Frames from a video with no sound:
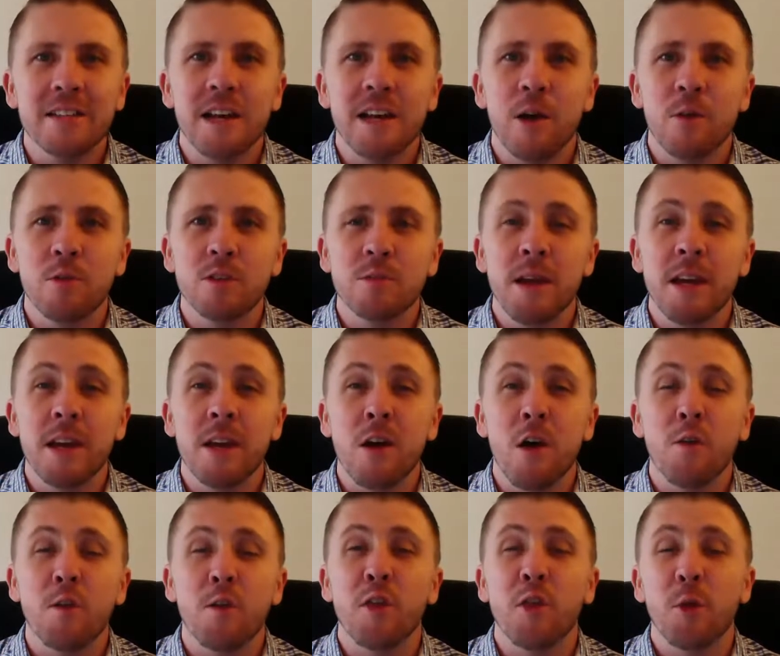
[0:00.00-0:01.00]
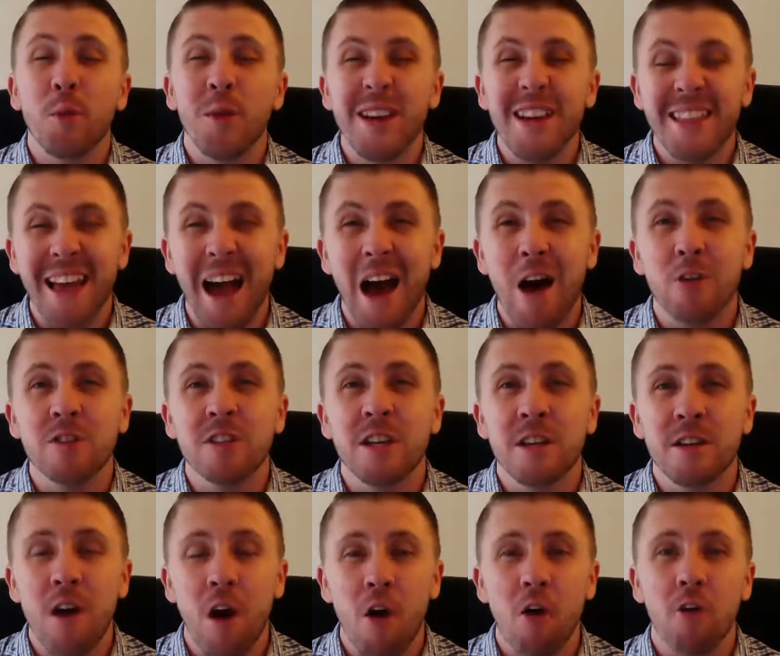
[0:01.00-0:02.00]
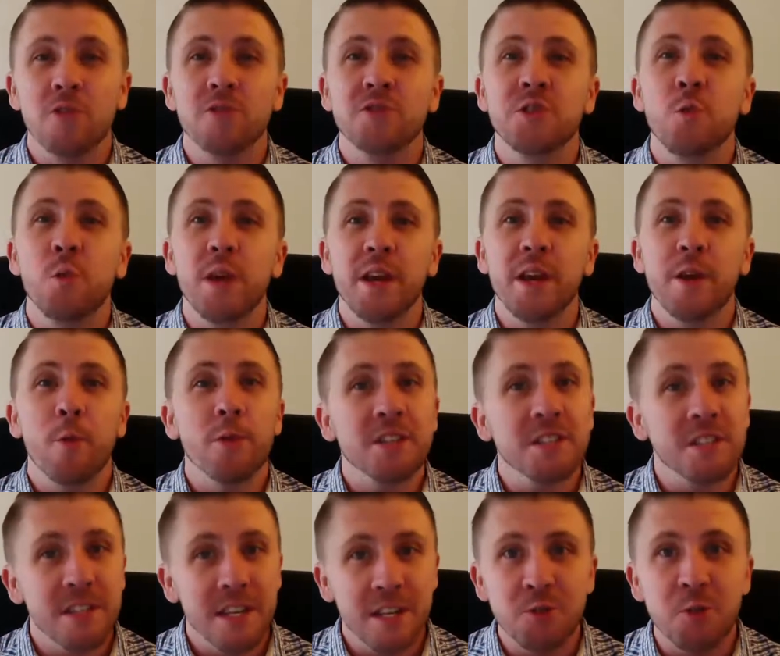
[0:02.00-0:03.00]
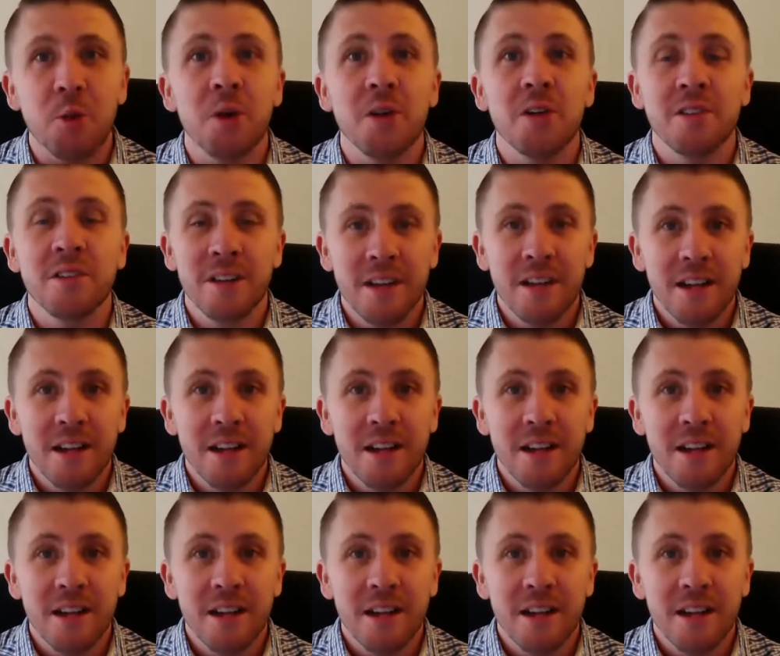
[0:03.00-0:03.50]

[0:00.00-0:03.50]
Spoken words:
I was making over $3,000 a week residual.